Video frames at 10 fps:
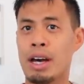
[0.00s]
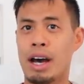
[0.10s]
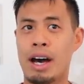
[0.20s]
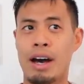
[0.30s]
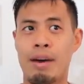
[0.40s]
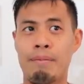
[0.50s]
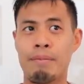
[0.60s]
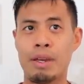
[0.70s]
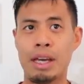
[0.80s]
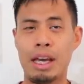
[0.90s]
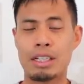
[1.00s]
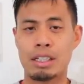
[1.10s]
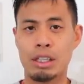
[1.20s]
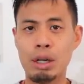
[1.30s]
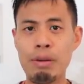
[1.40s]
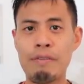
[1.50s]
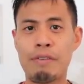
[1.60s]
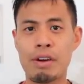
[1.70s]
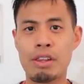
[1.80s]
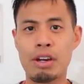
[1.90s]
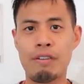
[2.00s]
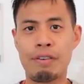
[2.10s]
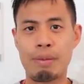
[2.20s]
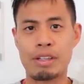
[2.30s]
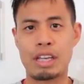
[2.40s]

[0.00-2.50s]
Um, it's a little bit further from the